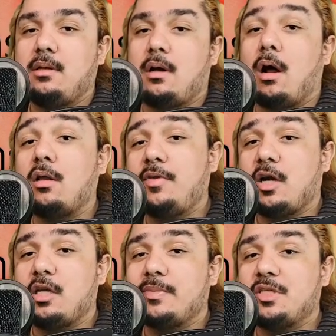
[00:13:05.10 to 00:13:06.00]
All of the
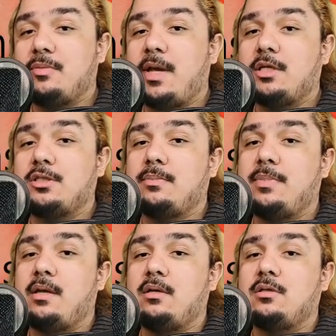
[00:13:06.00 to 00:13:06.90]
arguments you make should
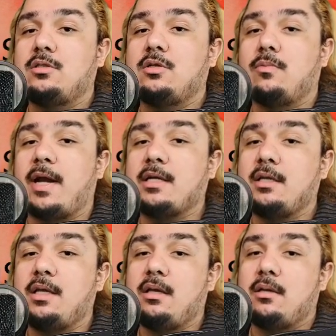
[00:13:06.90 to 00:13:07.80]
be
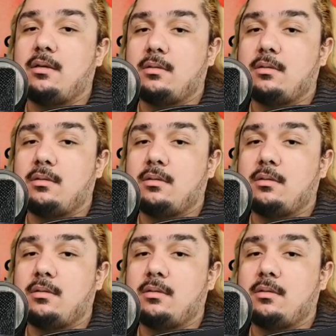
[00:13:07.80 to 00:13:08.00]
directly